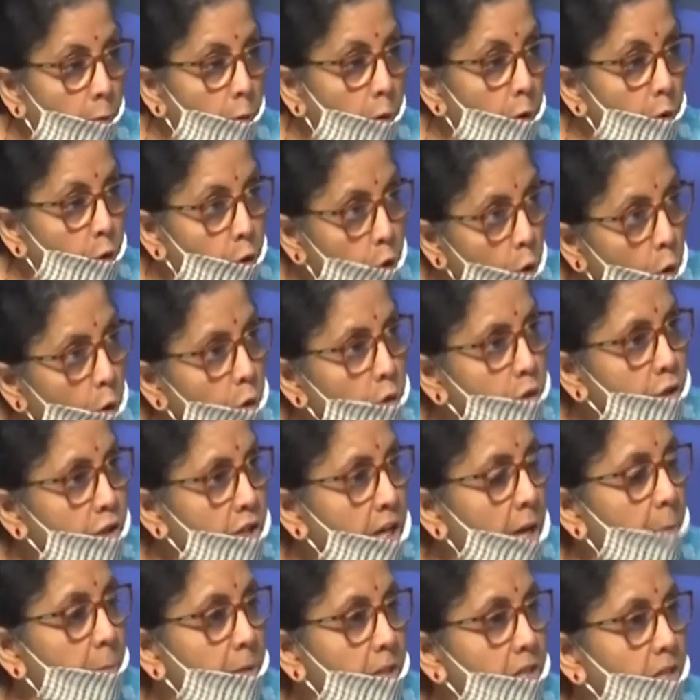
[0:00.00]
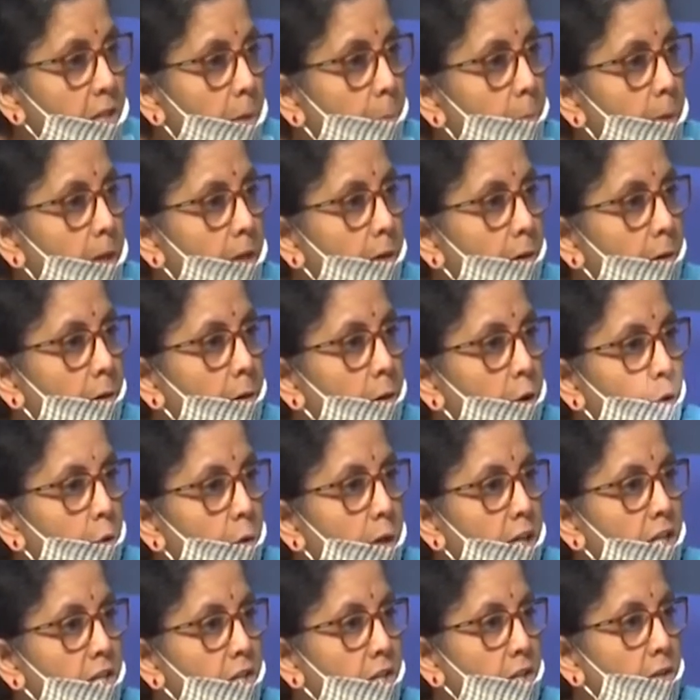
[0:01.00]
for those MSME
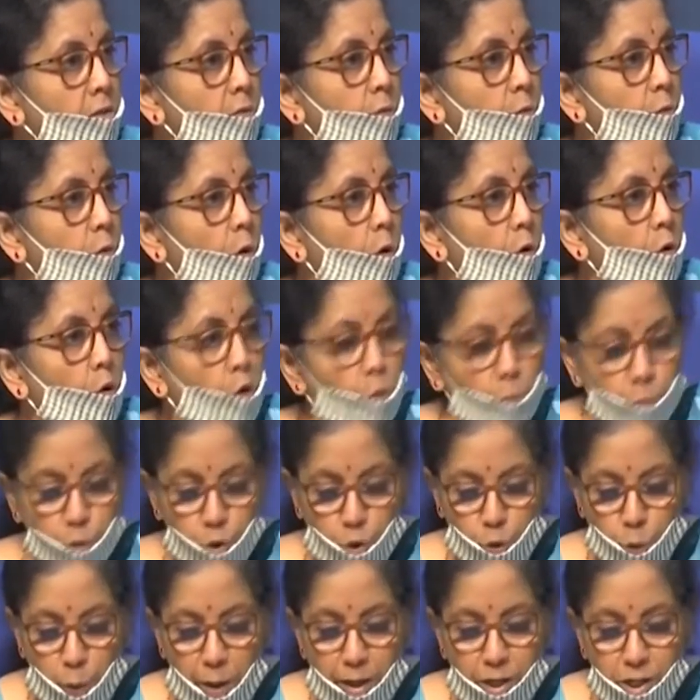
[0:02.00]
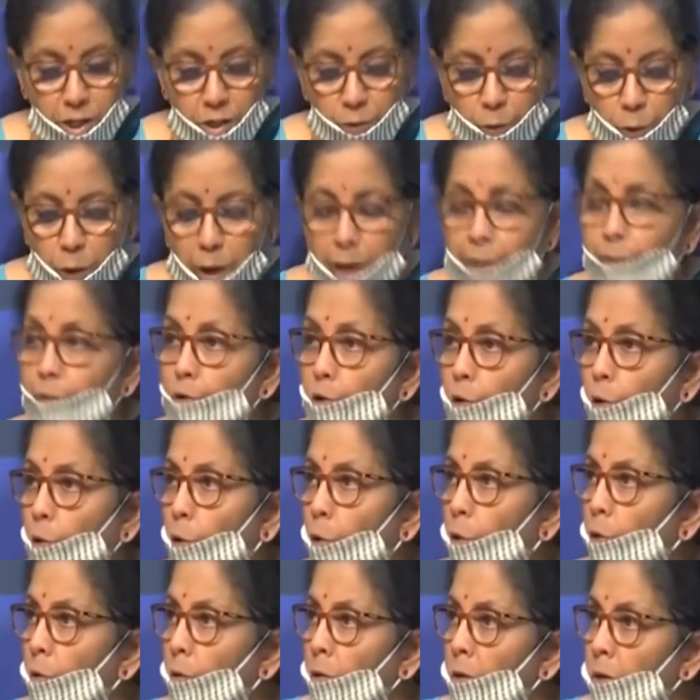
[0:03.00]
units for whom 25
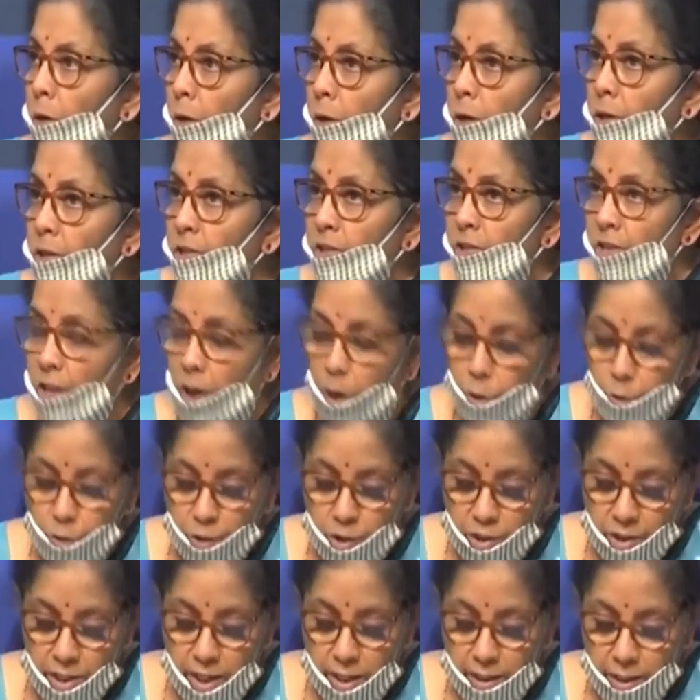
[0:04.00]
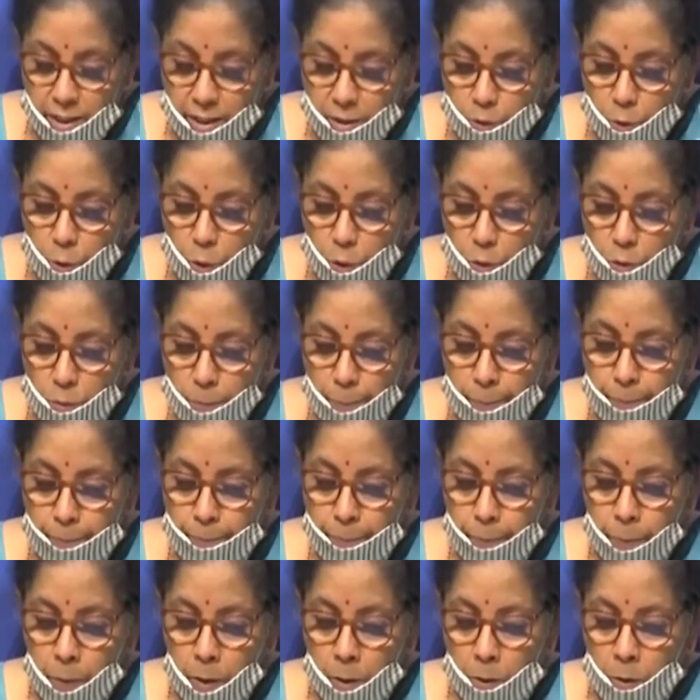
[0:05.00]
crore is the outstanding loan
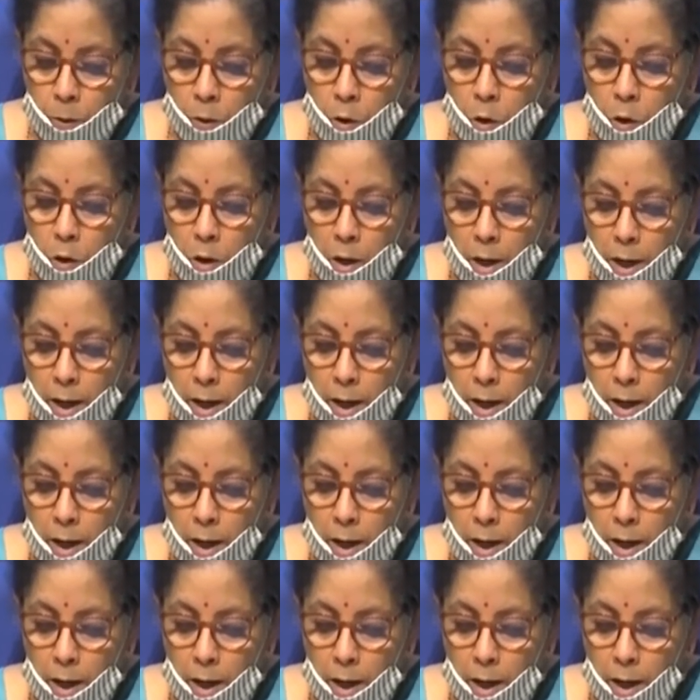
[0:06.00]
or